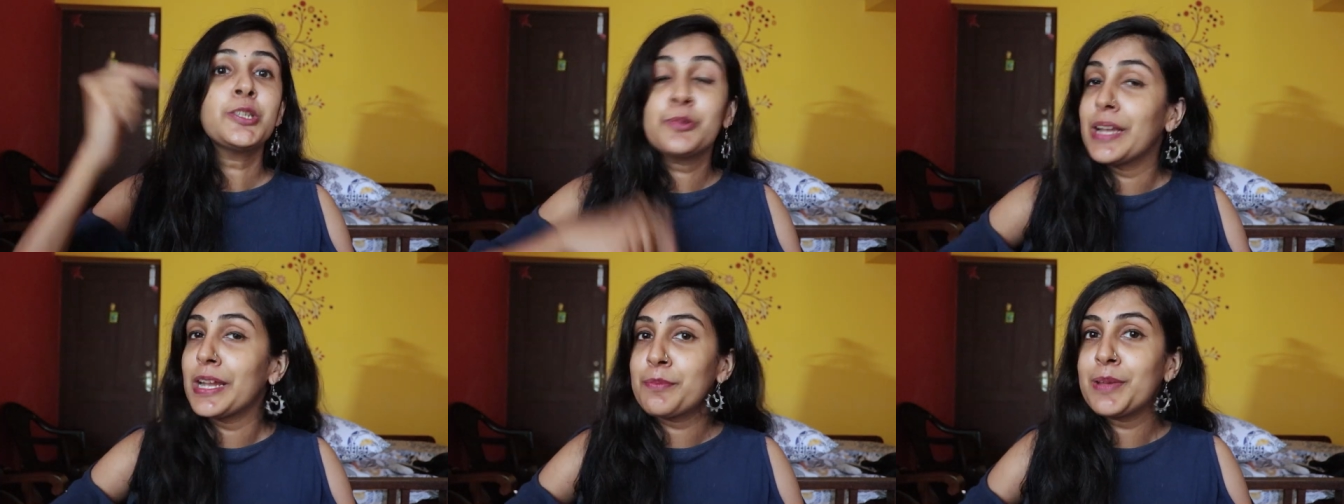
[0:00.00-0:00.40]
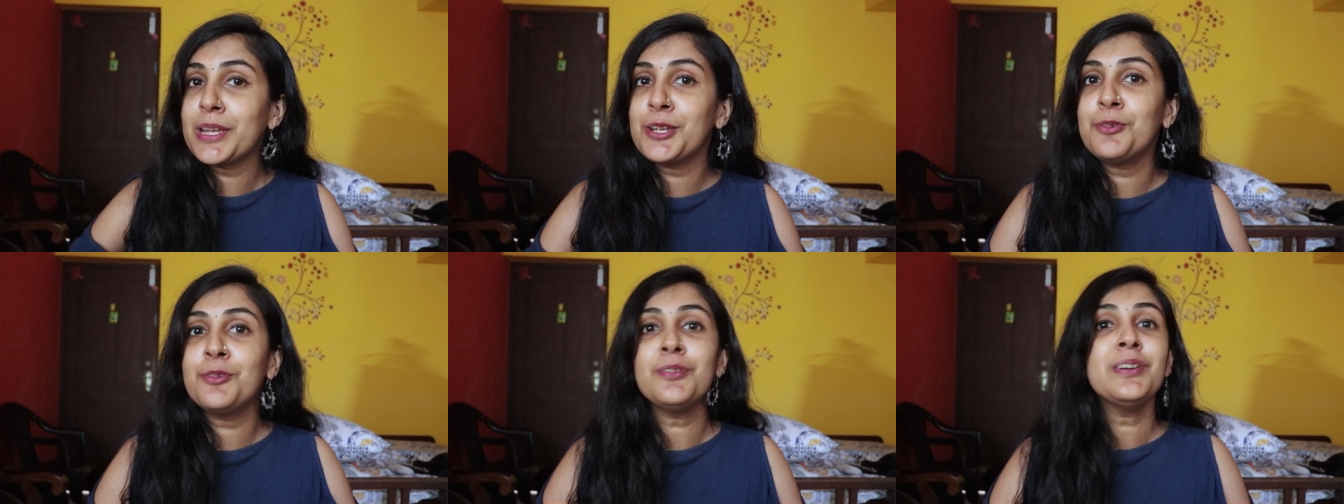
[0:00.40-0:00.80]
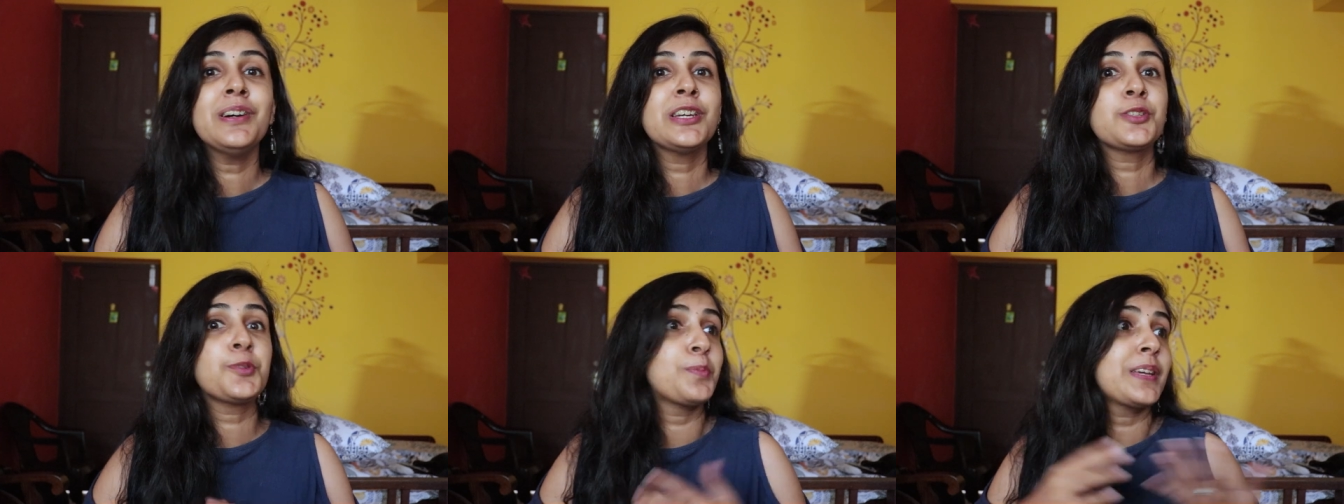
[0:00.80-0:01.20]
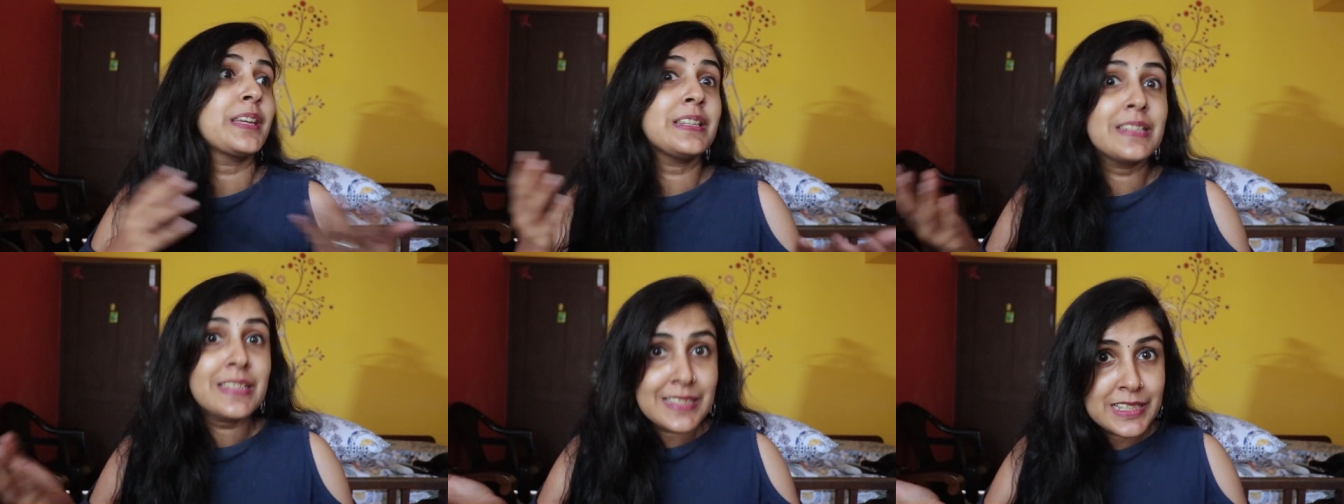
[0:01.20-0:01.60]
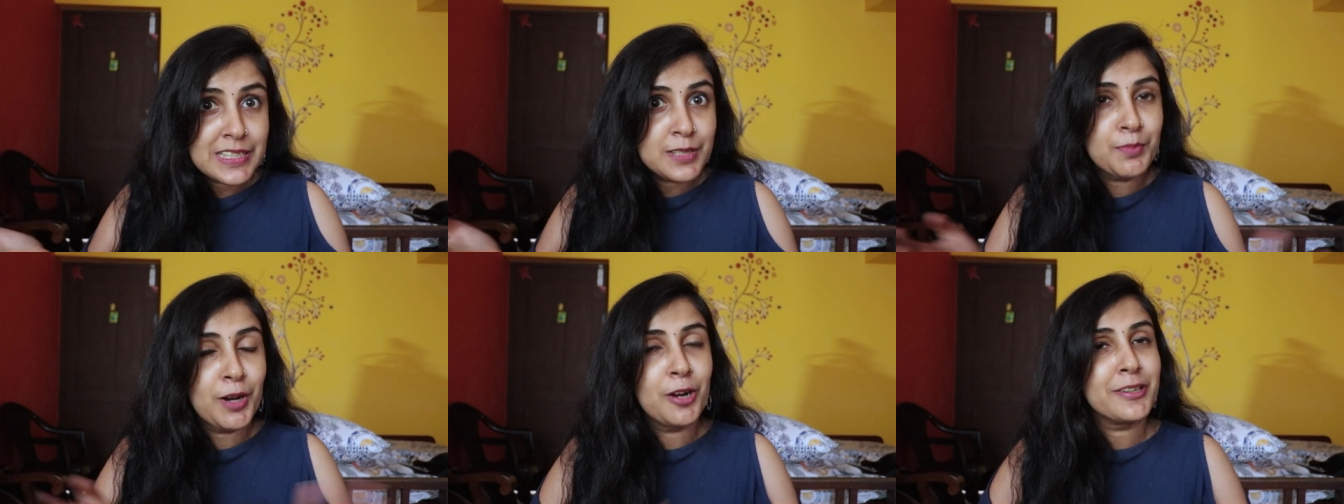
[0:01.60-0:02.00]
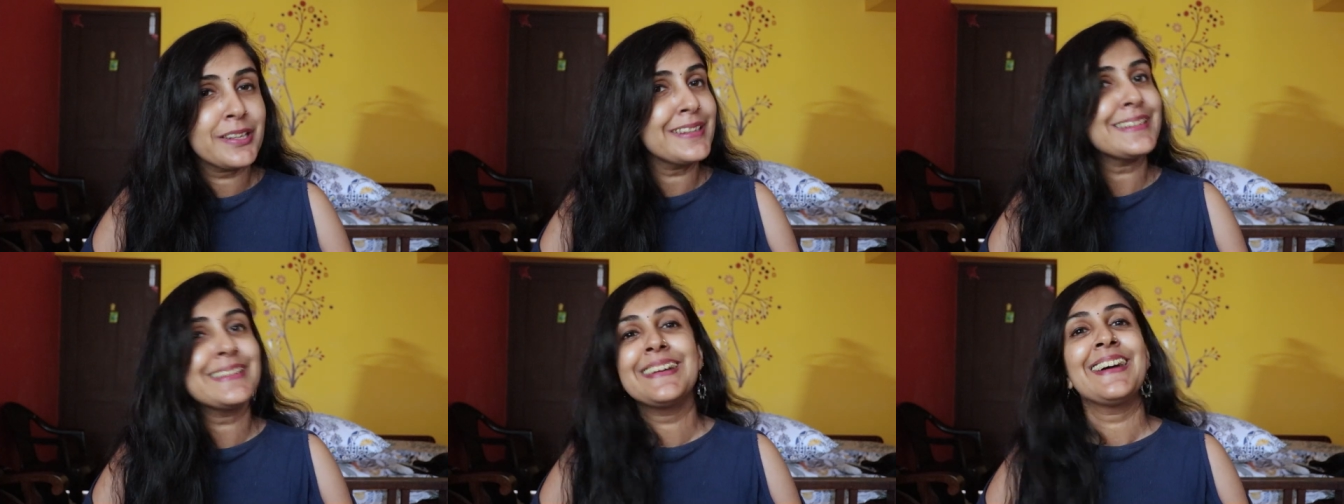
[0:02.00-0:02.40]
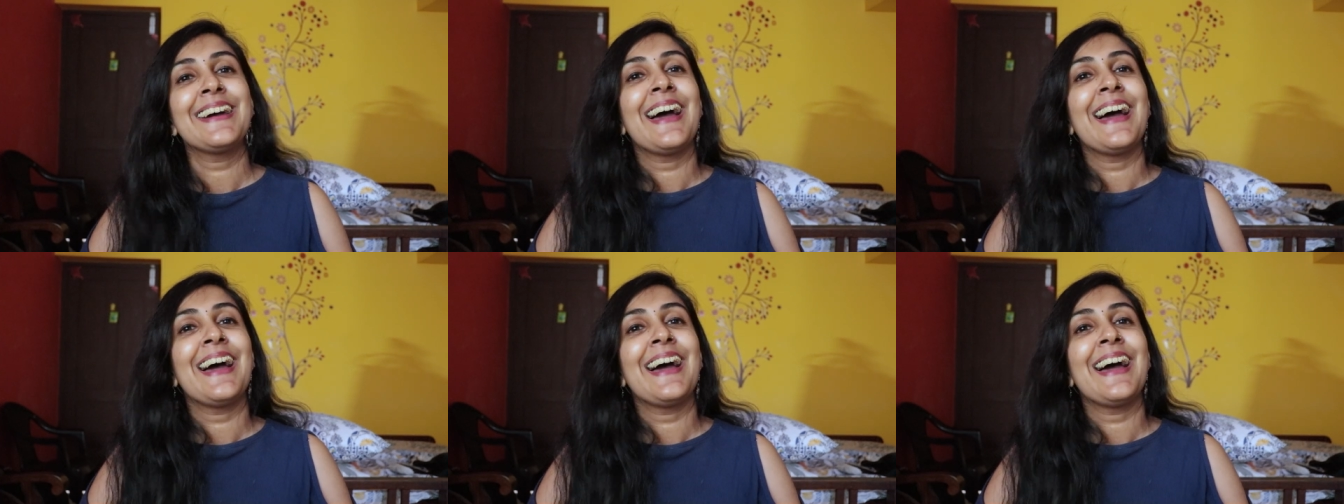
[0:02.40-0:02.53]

to let me know so we can discuss about it